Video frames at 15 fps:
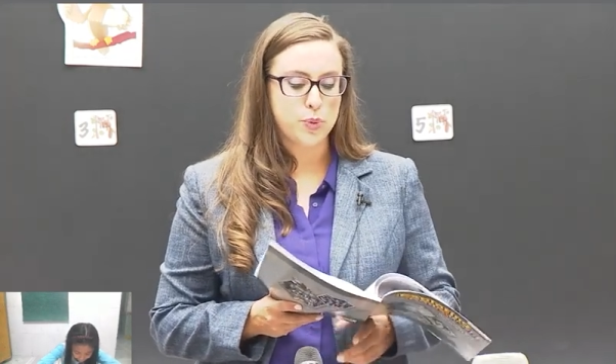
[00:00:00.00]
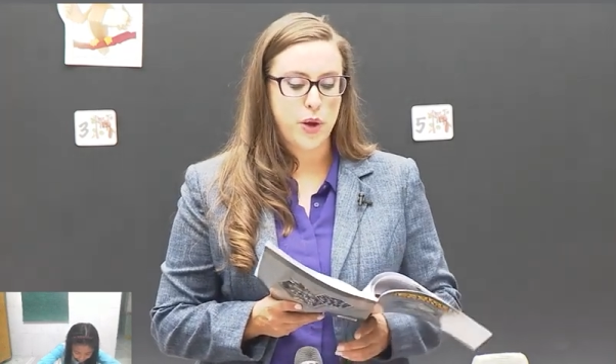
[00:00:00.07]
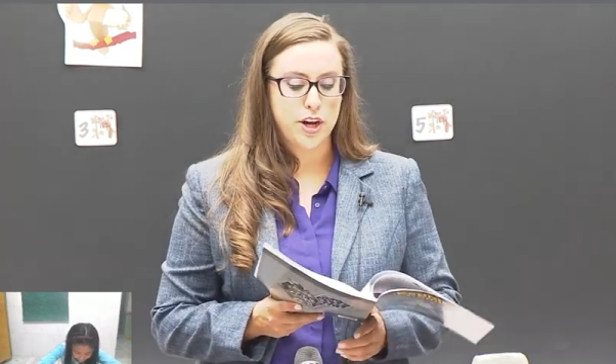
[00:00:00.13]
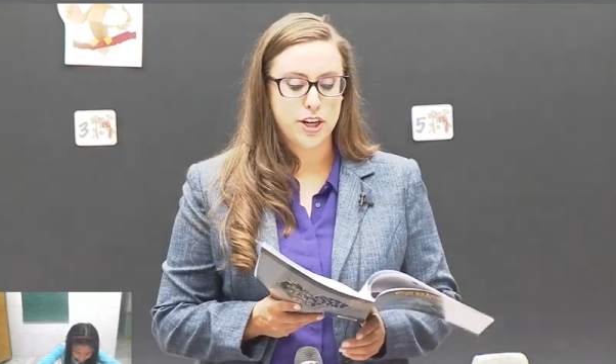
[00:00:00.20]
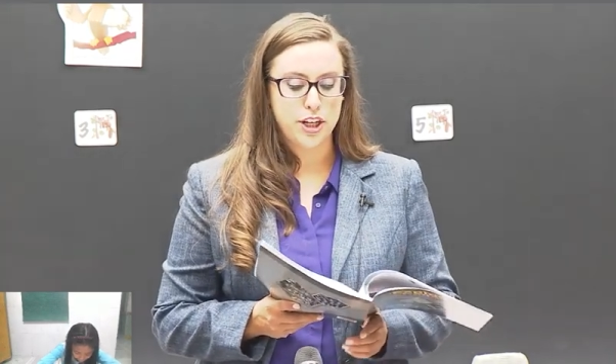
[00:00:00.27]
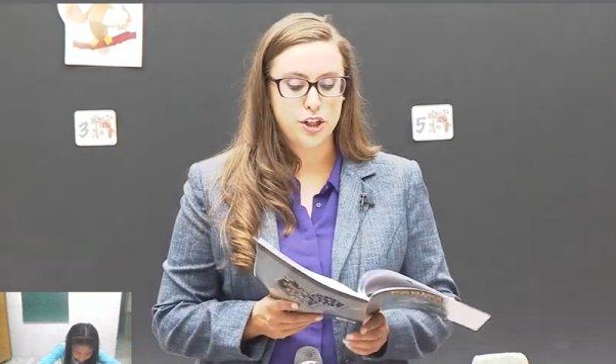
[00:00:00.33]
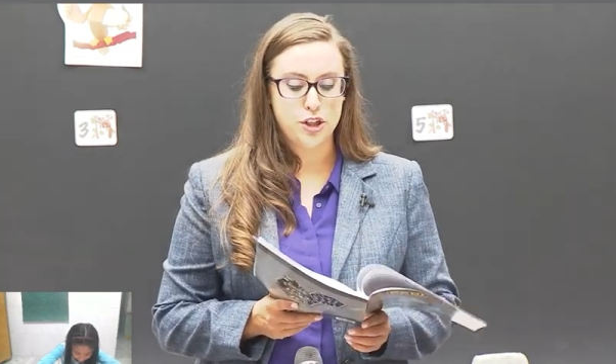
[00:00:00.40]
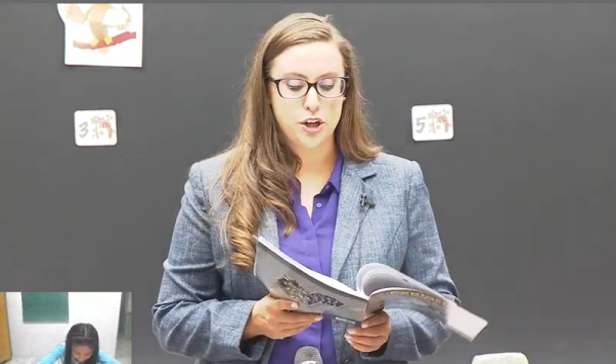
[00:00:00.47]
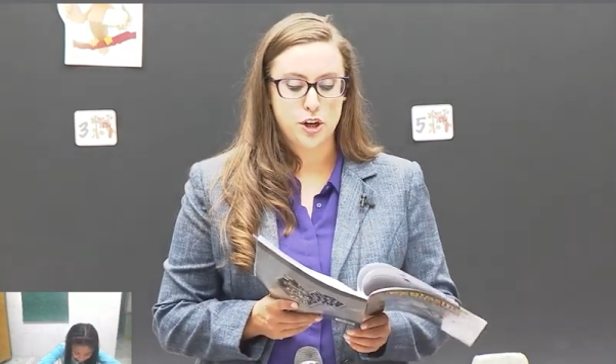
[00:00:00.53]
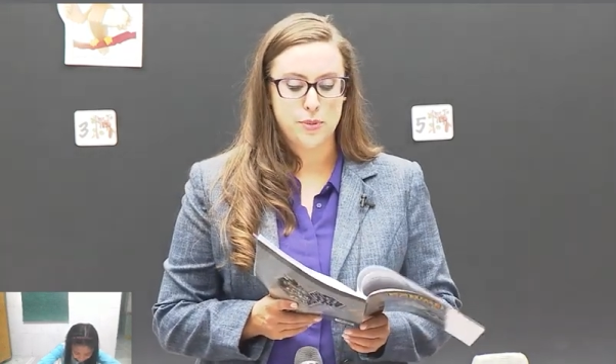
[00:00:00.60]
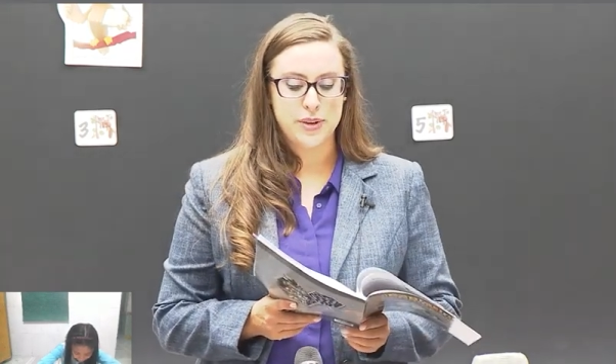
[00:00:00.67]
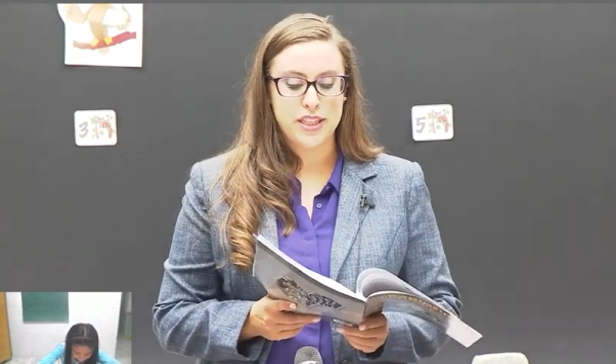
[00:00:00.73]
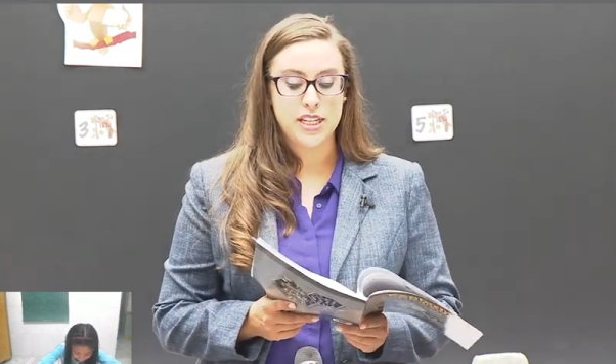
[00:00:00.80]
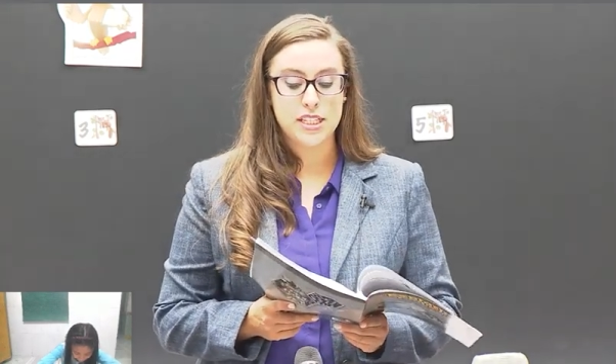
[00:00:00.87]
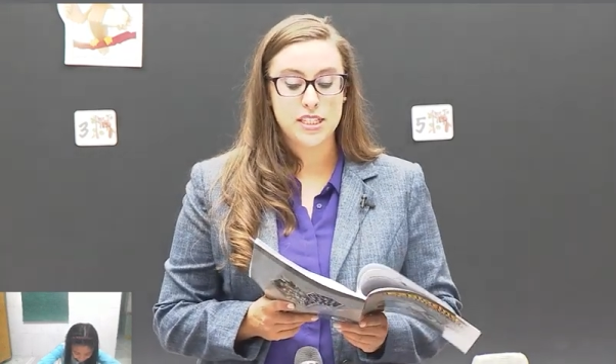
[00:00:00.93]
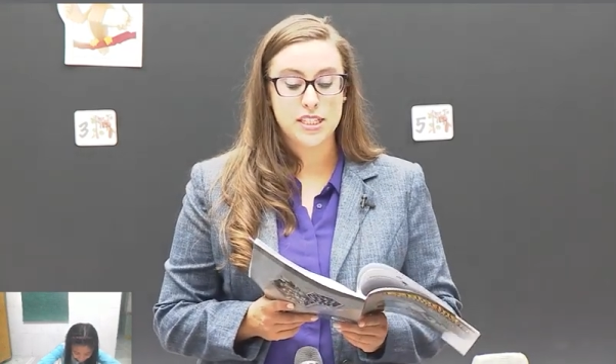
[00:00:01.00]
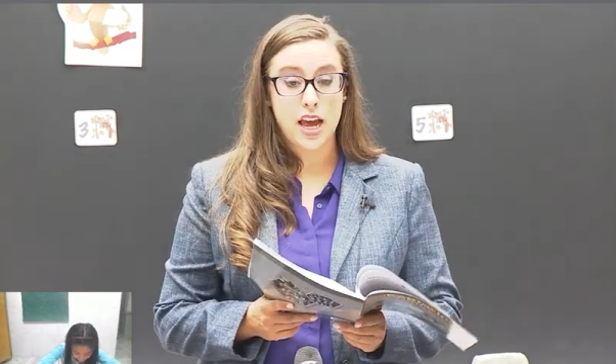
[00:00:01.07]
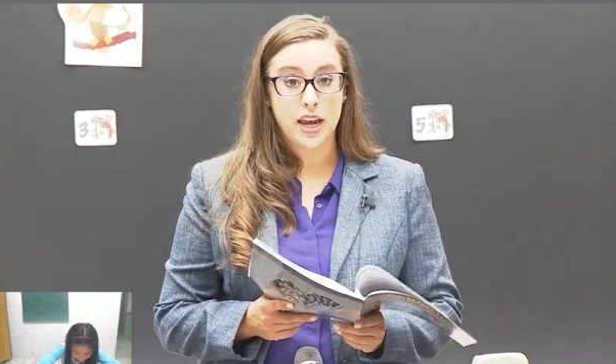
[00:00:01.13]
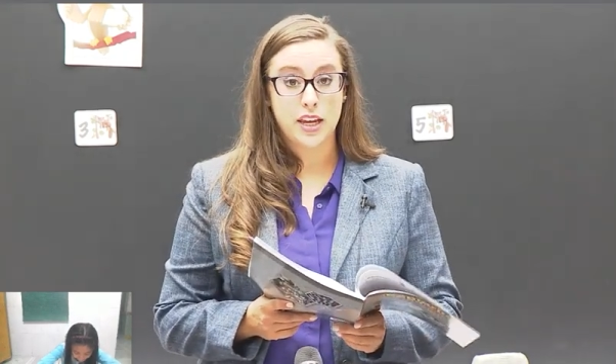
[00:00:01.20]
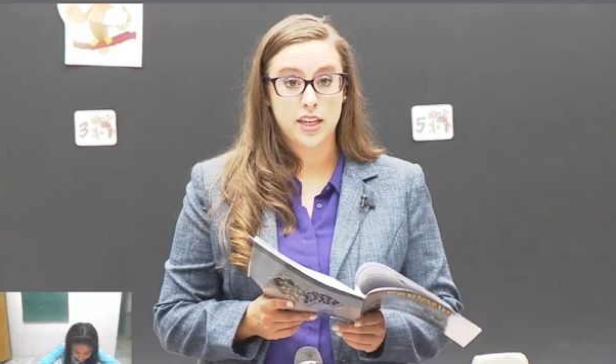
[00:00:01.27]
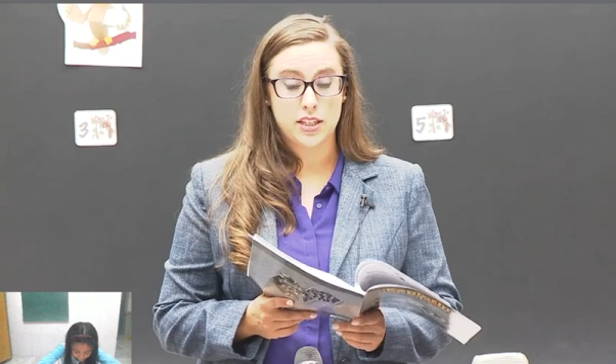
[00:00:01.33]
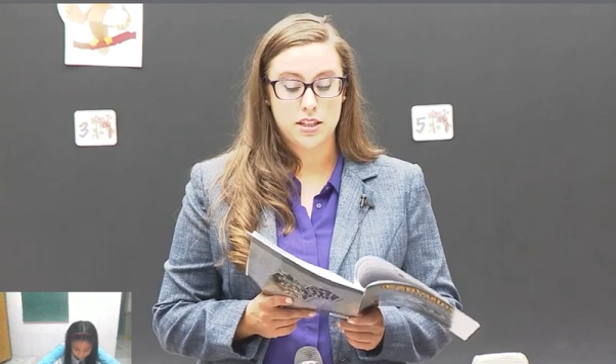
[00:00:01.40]
term in the second
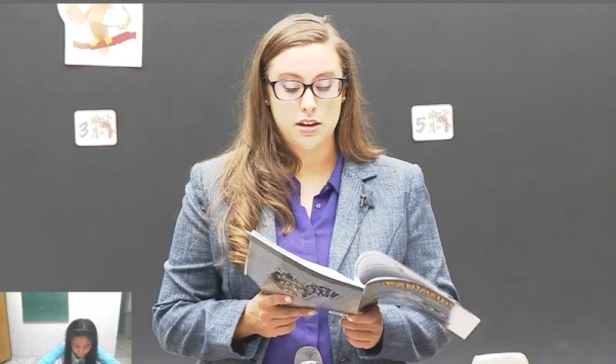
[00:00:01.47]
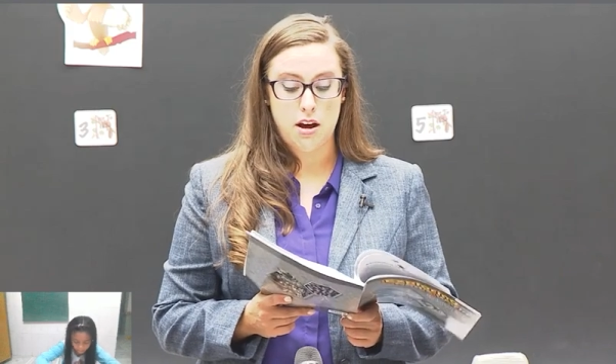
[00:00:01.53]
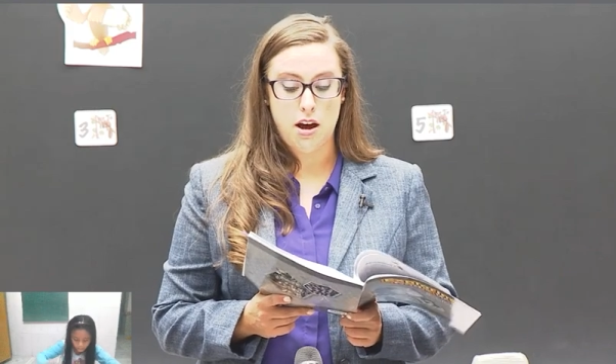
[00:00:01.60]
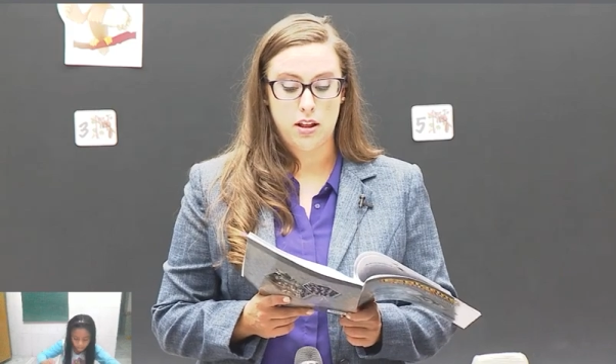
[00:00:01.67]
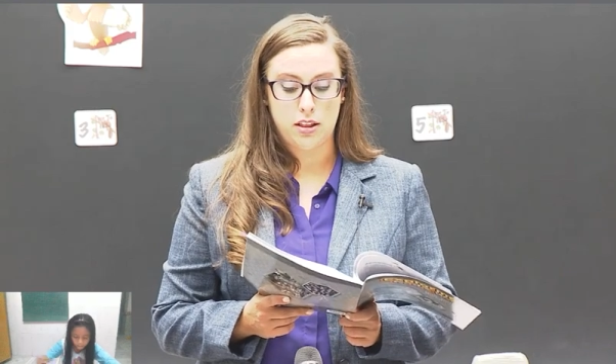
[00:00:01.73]
column.